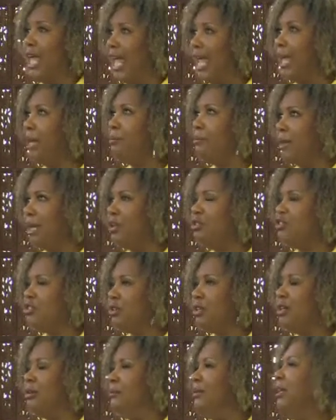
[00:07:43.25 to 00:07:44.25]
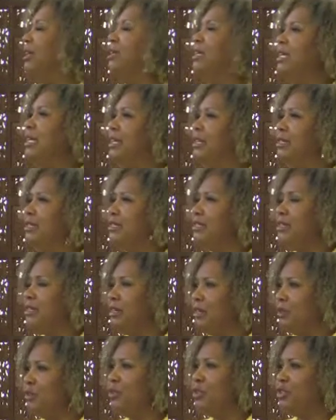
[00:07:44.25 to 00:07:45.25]
a major unmet need,
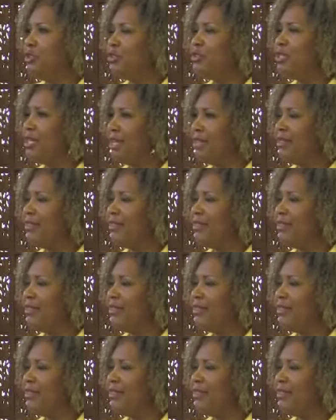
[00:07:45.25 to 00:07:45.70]
would you say